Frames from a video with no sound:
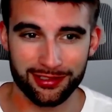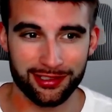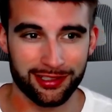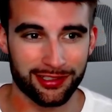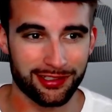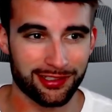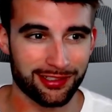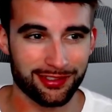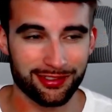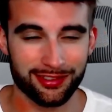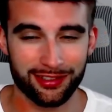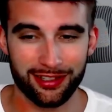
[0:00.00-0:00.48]

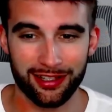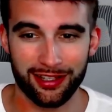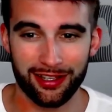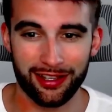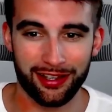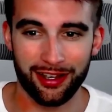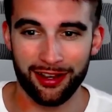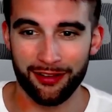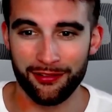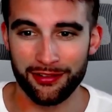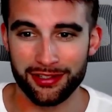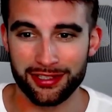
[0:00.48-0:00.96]
because
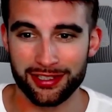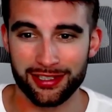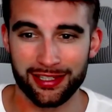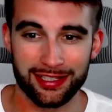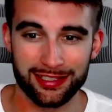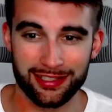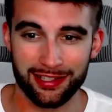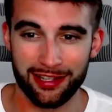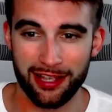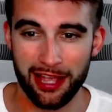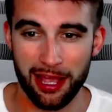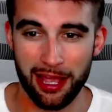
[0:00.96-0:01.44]
obviously
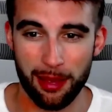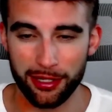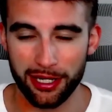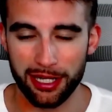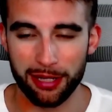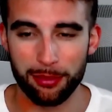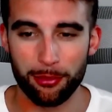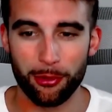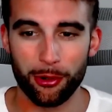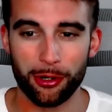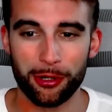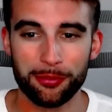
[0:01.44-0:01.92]
that's not happening
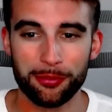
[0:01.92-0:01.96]
anymore.